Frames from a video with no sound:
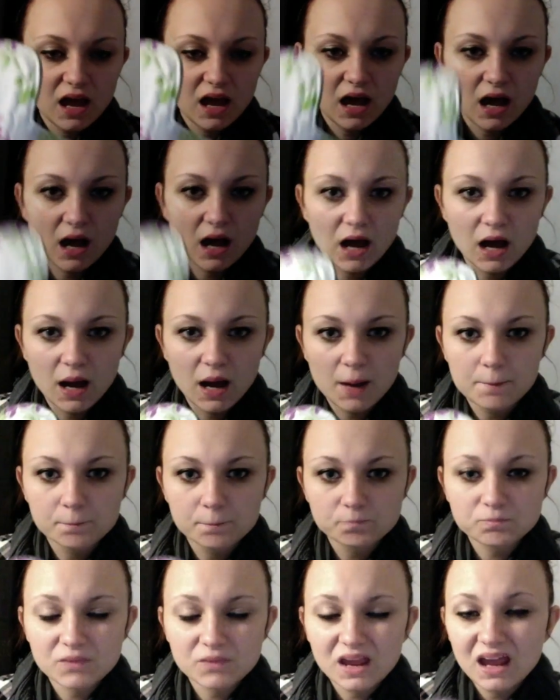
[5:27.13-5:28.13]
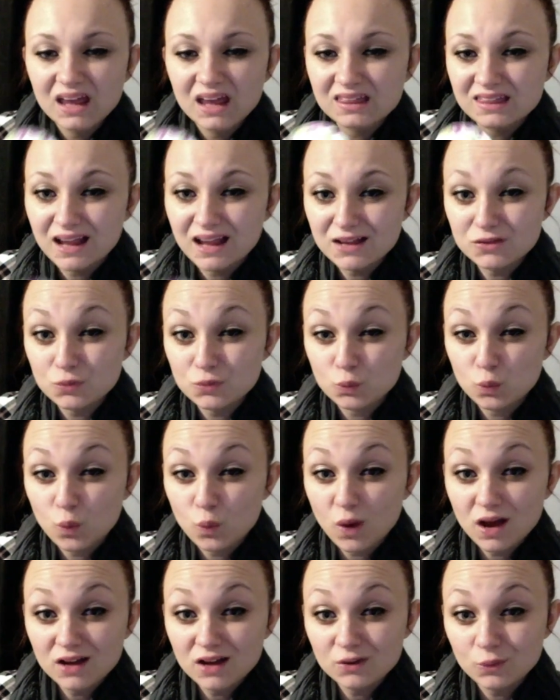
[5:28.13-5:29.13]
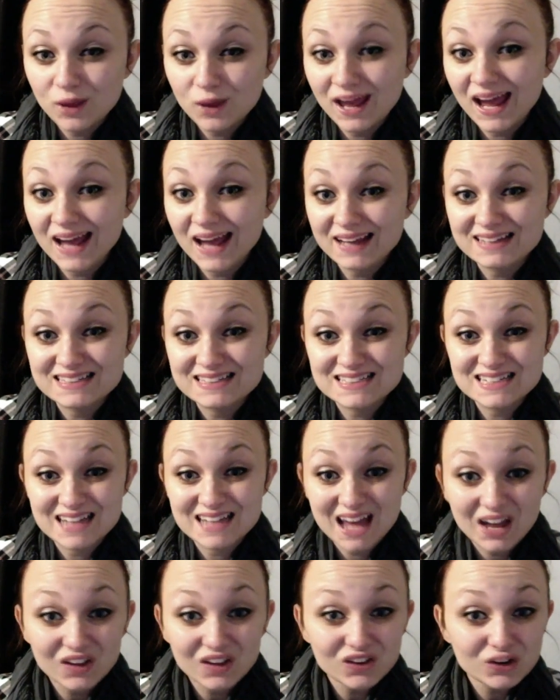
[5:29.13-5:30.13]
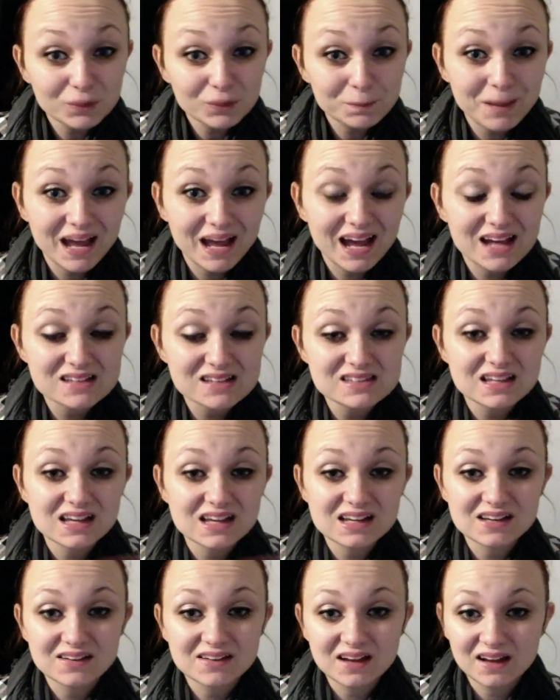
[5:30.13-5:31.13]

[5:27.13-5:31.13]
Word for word: Um, that's one way I can tell her pads uh,